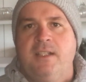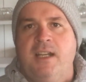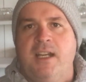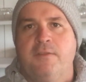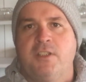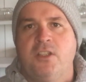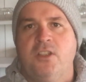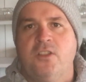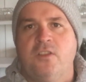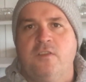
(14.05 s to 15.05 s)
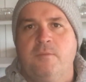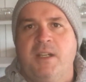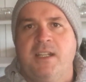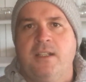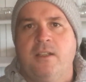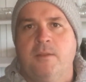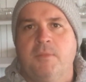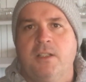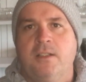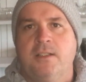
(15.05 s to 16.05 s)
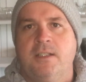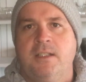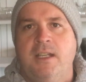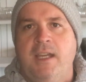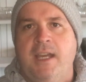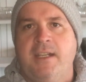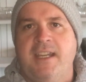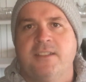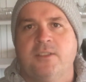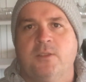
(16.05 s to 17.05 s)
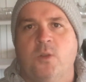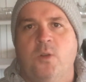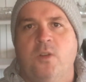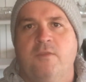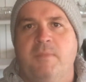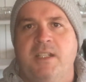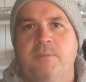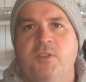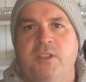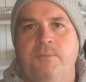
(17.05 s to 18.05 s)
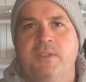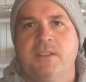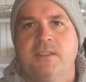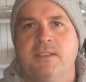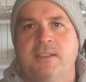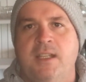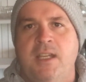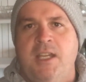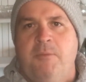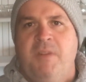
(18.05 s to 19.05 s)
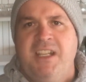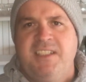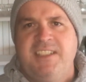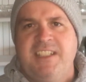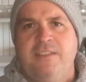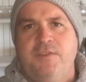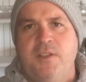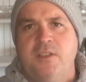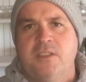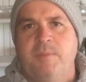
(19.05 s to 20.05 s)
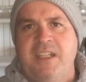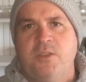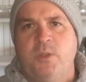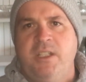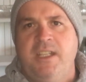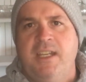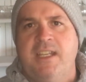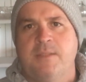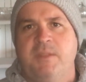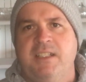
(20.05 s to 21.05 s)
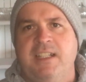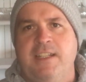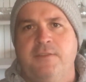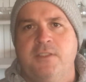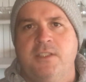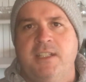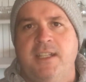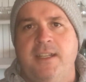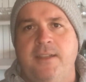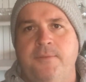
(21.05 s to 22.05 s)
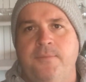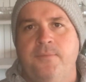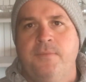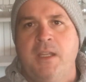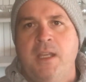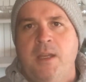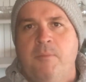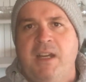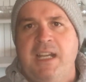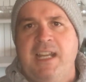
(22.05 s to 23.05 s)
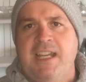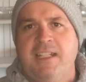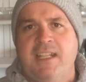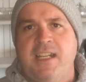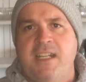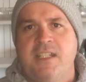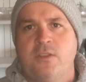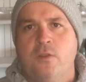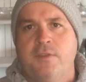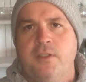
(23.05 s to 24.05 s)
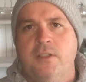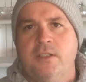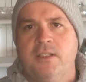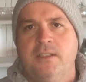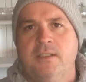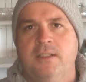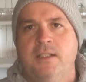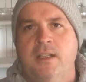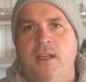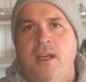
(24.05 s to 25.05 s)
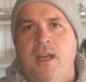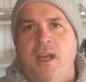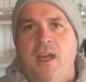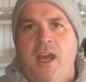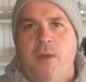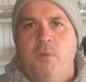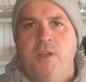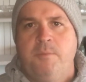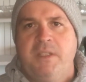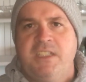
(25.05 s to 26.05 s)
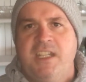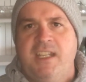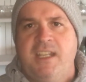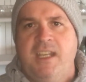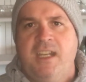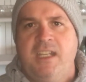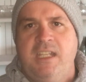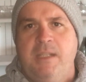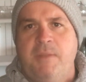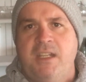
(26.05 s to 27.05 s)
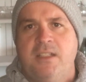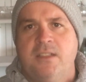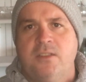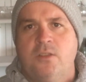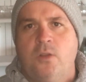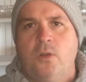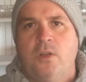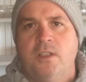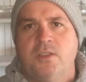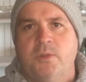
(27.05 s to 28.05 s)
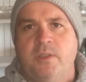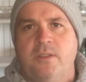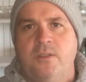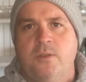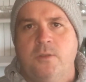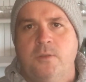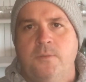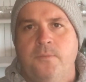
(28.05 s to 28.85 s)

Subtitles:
I have turned off my alarm clock and cancelled all of my appointments. My cell phone's battery has been left to die. My landline is off the hook. I won't be checking any emails or answering the door.